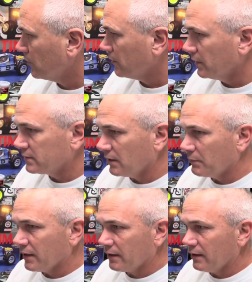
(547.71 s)
Let's head
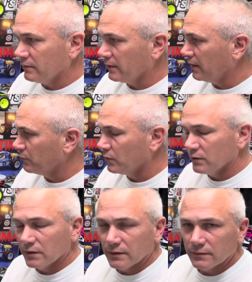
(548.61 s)
back out and
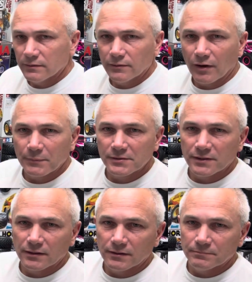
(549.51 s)
we'll wrap this
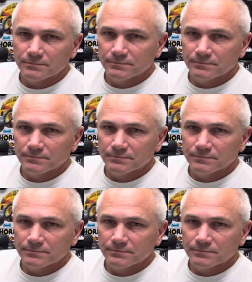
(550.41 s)
thing up.